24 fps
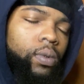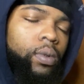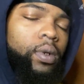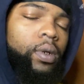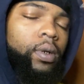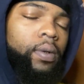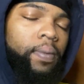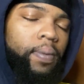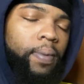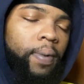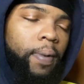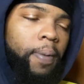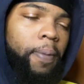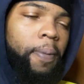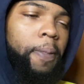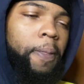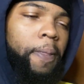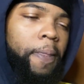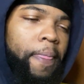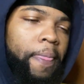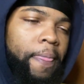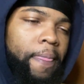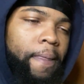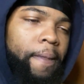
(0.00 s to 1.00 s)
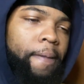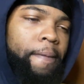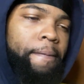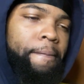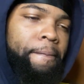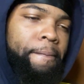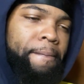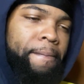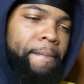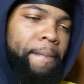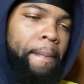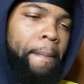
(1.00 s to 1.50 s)
hard to wrap your head around a
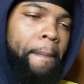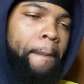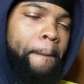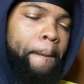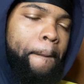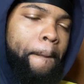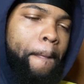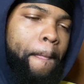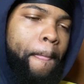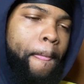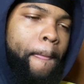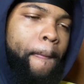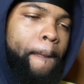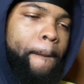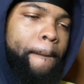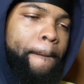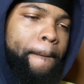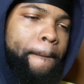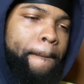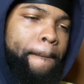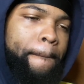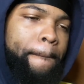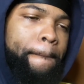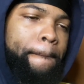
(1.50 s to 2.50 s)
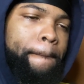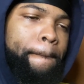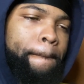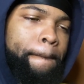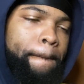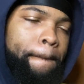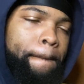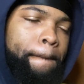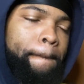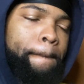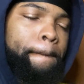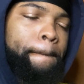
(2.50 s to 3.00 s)
life sentence.
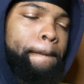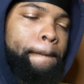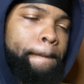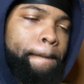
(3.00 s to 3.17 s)
Just